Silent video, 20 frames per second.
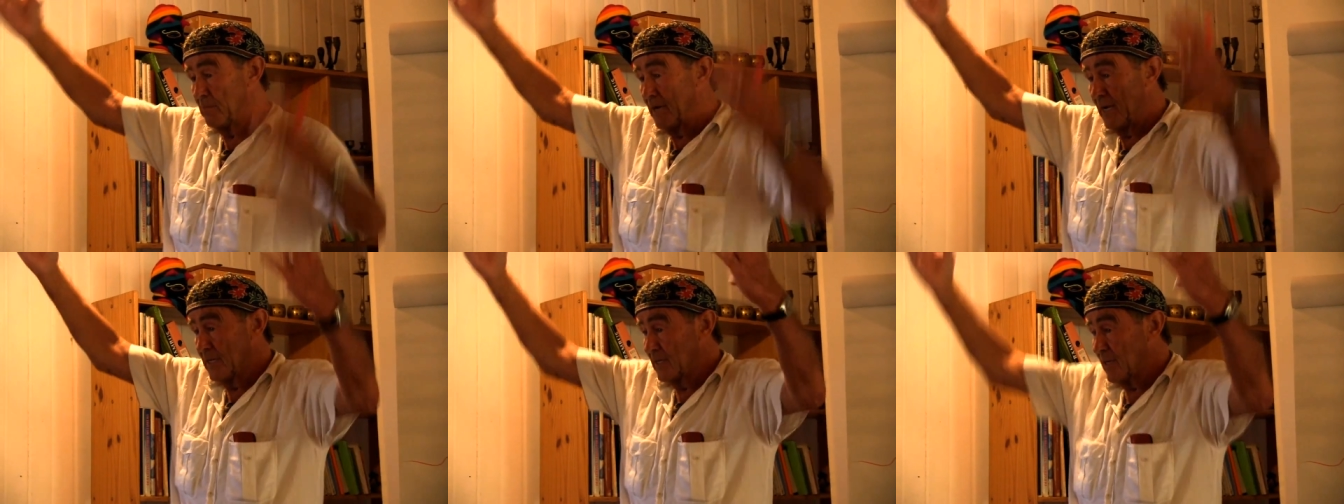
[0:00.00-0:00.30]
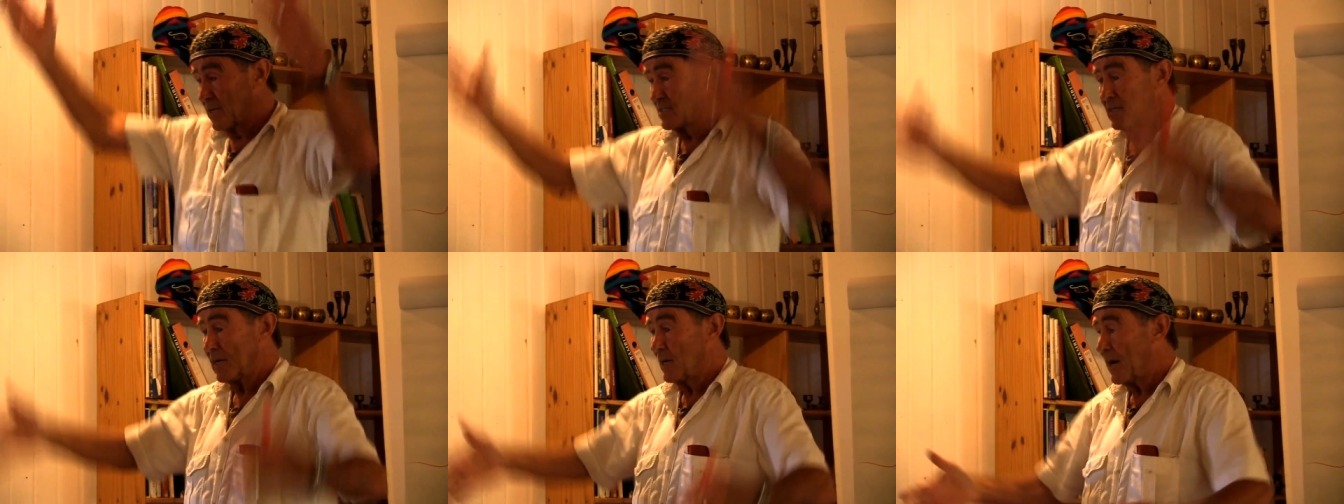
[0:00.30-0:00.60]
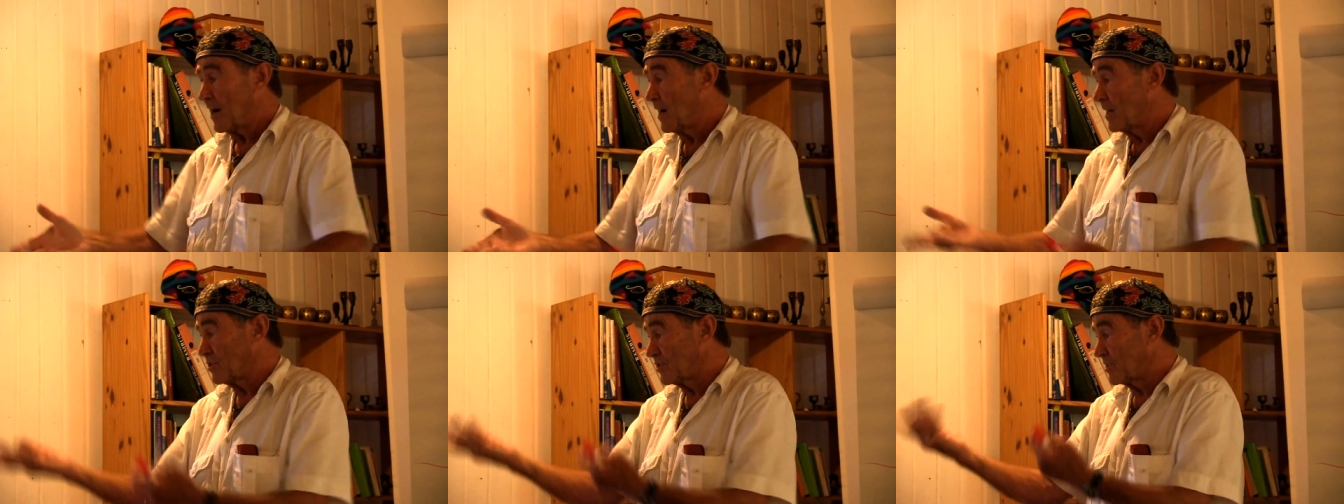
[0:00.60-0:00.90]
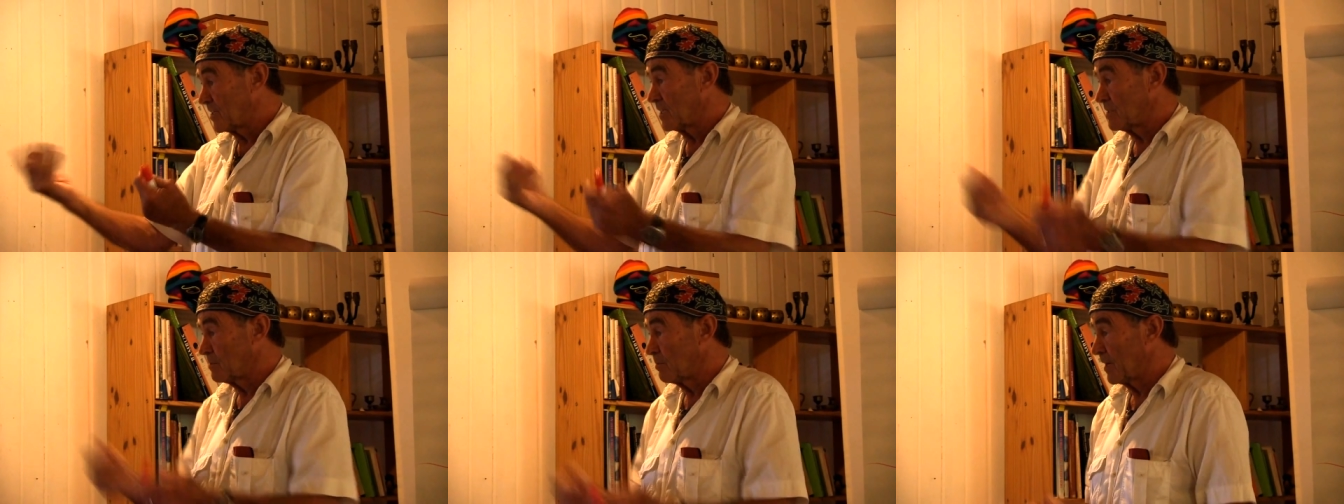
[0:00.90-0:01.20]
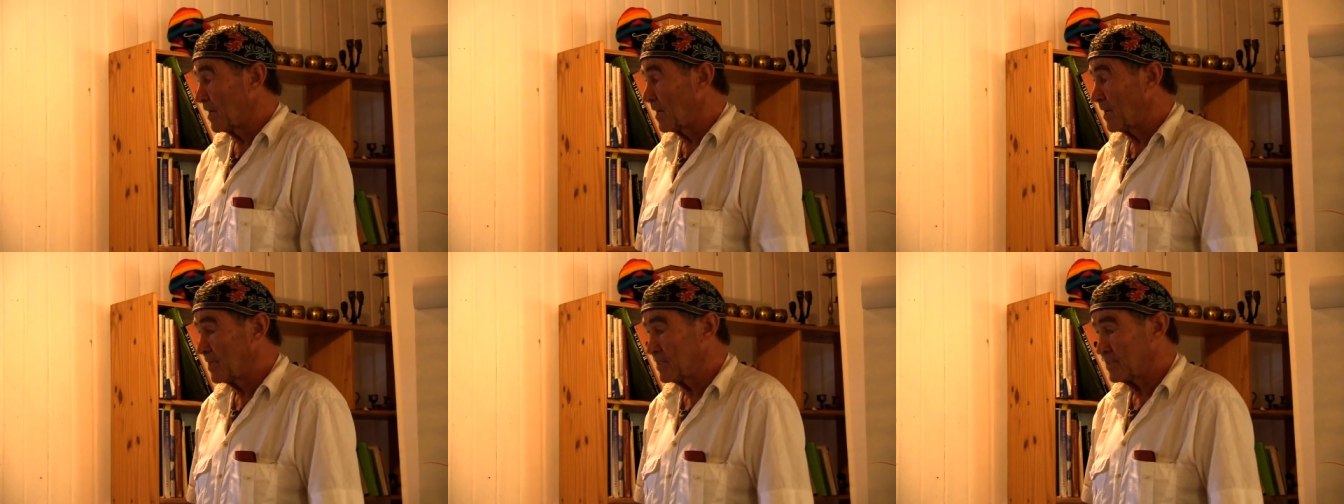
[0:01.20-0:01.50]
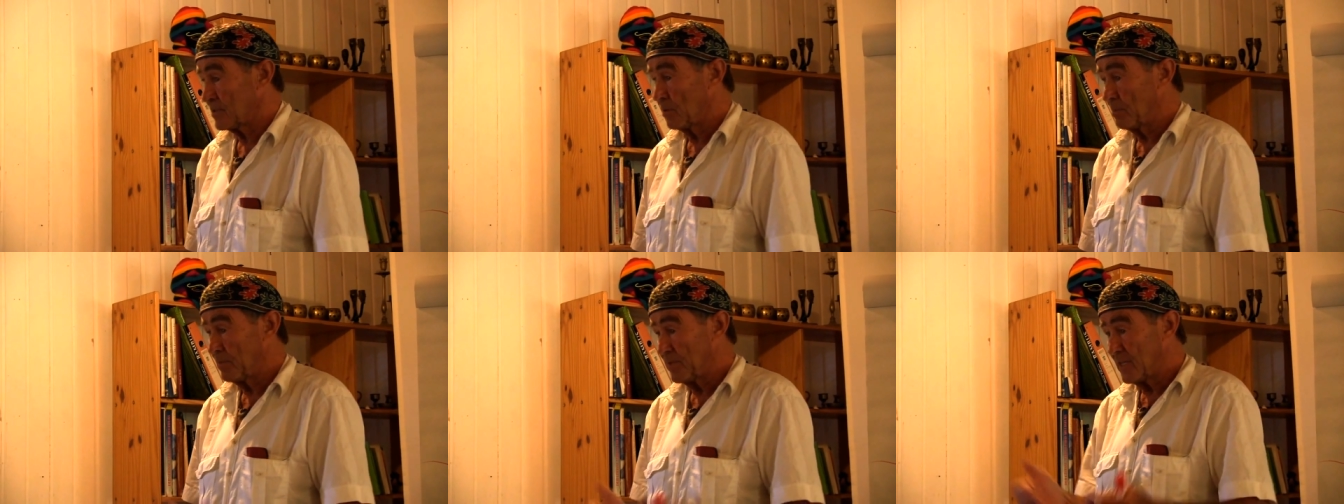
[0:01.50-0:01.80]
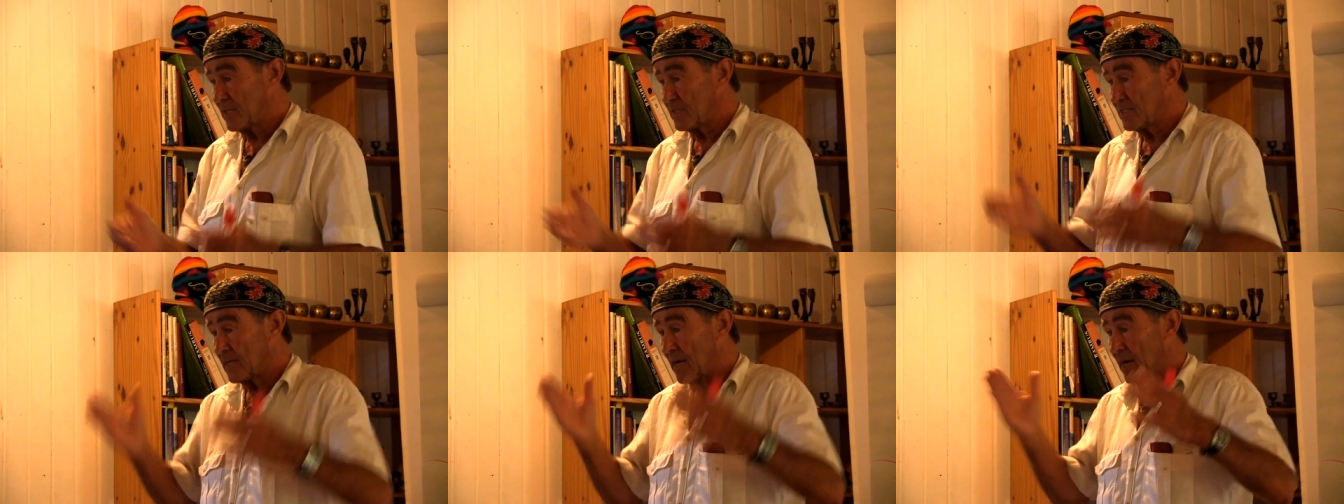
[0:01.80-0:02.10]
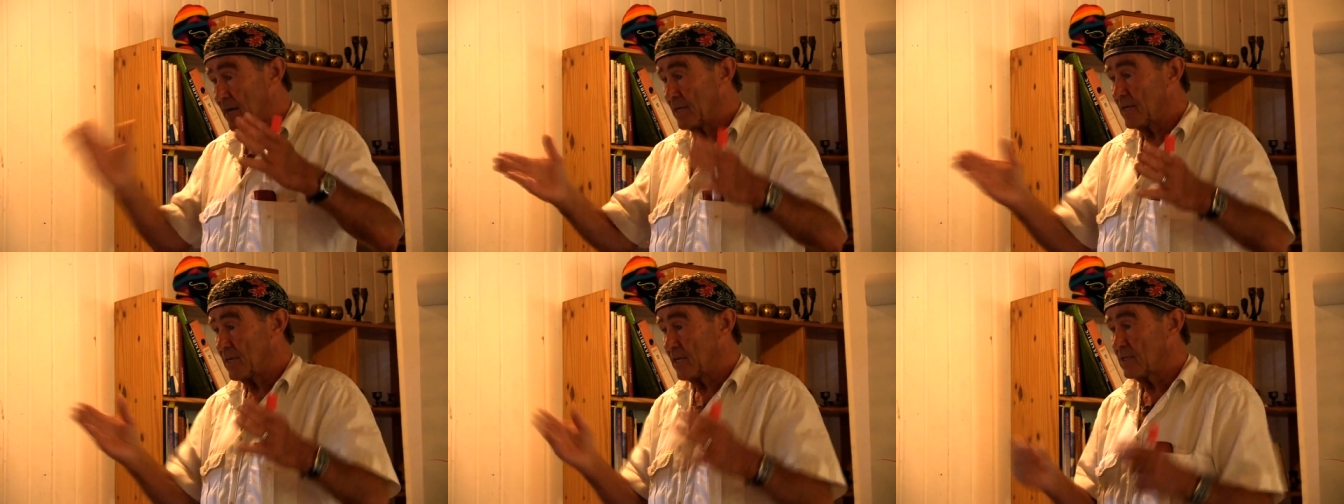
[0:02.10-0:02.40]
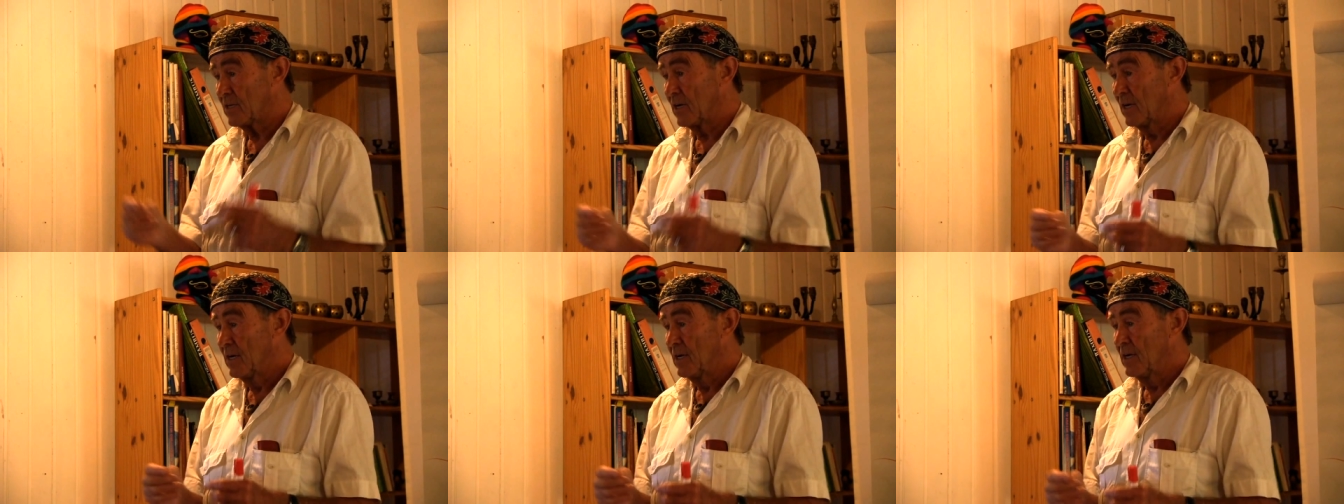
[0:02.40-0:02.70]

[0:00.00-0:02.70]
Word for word: meters large. That will have to be decided.